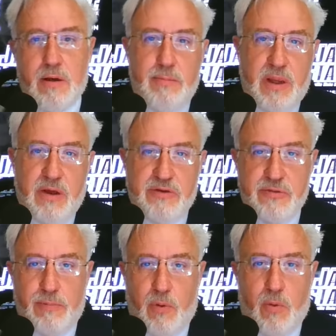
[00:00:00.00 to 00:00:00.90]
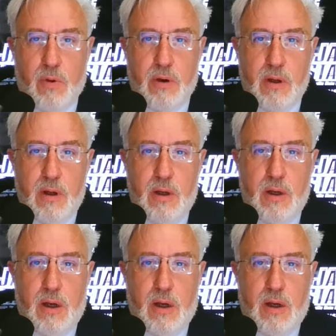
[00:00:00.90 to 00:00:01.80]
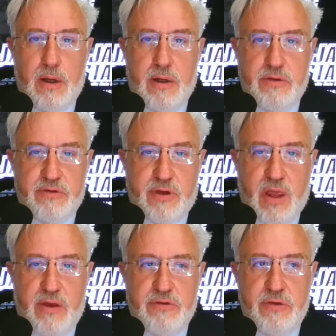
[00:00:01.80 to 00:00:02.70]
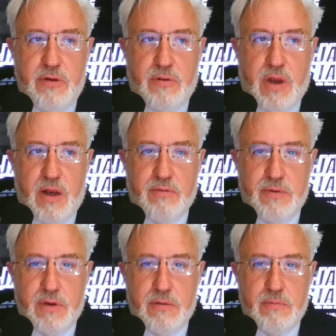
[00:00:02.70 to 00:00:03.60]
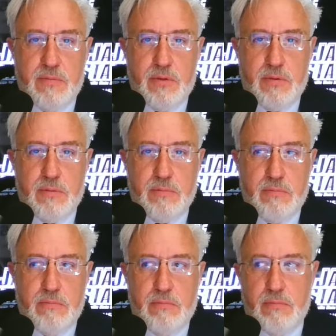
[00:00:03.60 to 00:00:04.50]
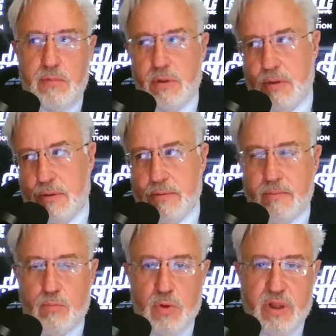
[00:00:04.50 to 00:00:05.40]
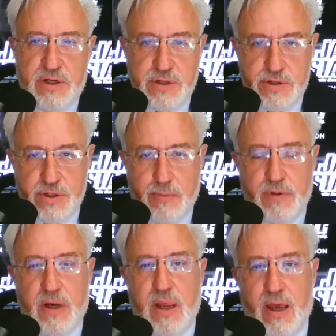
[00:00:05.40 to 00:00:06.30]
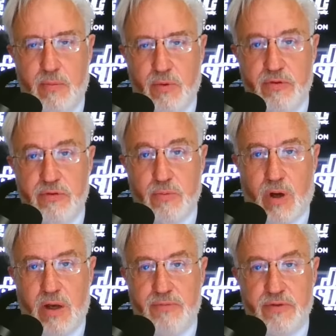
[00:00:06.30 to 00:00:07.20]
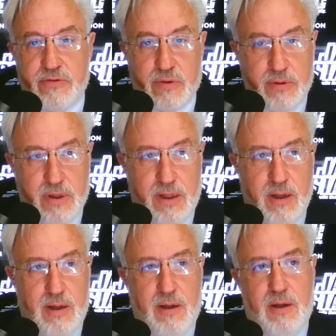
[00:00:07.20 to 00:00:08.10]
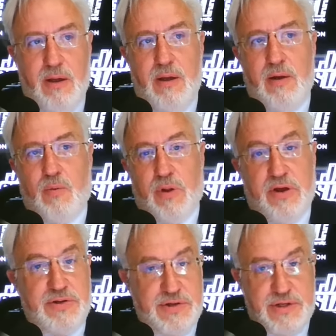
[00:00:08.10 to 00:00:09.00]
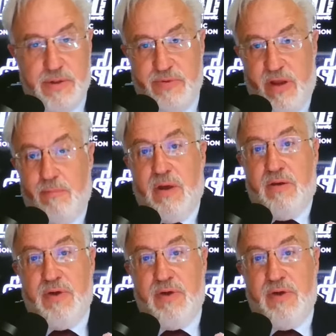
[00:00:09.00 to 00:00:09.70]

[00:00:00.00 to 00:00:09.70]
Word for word: going to be explored in this case, you know, kind of the relationship that he had with his wife, and certainly relationships he may